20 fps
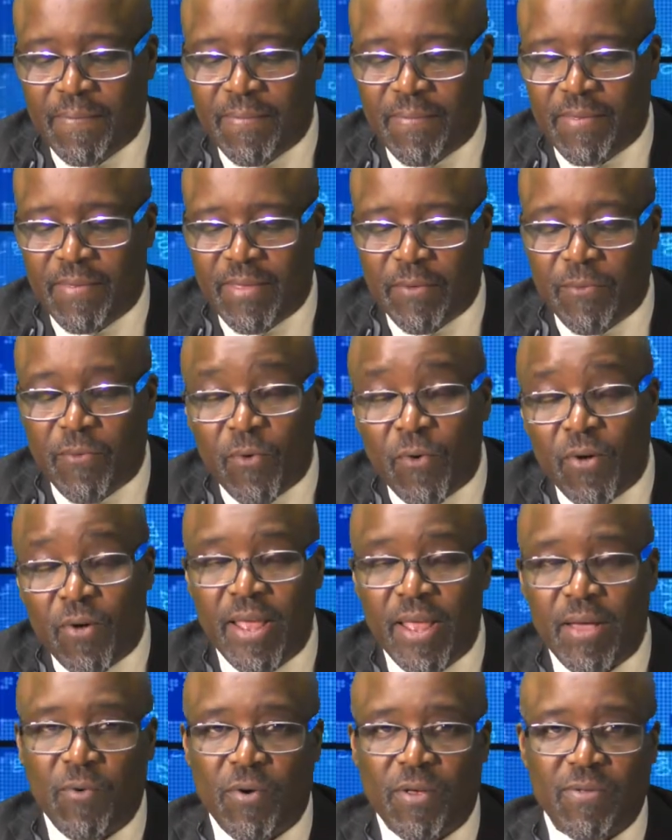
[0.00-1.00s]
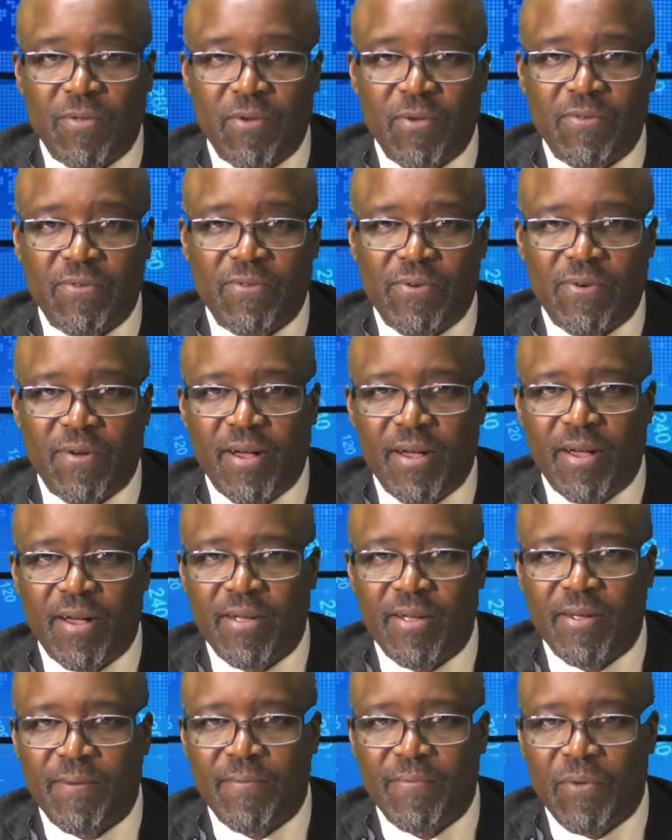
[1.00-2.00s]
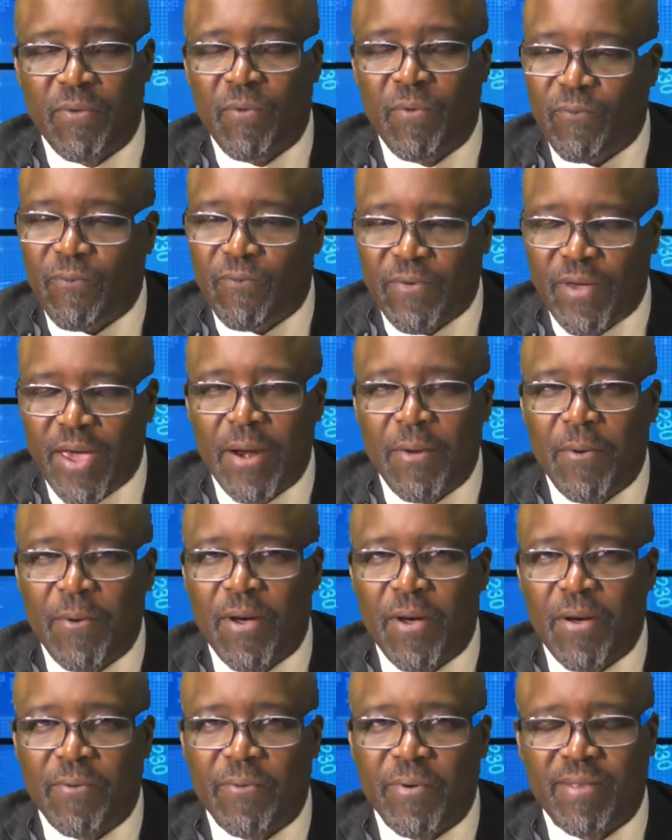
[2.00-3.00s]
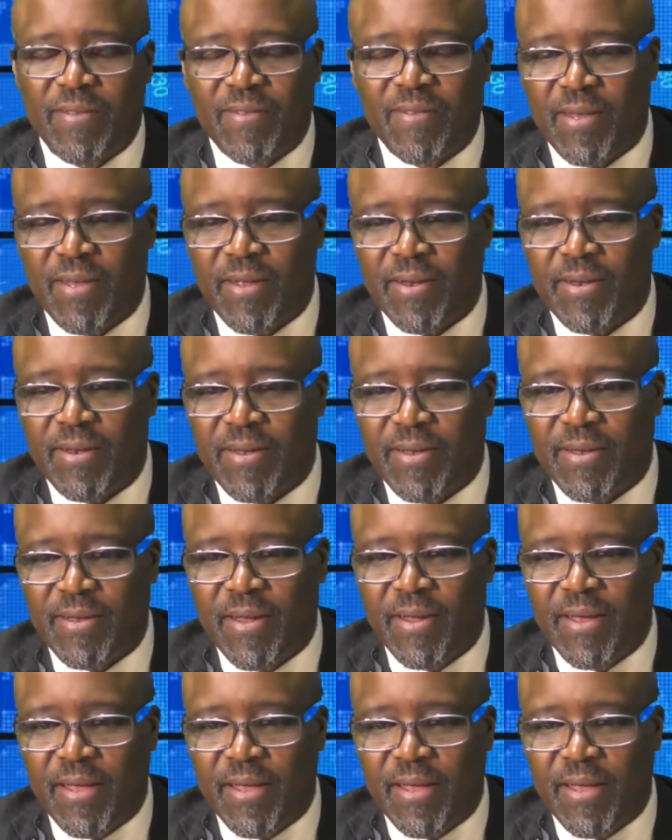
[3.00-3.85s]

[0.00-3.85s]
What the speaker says: the ruling was so strong, very well reasoned,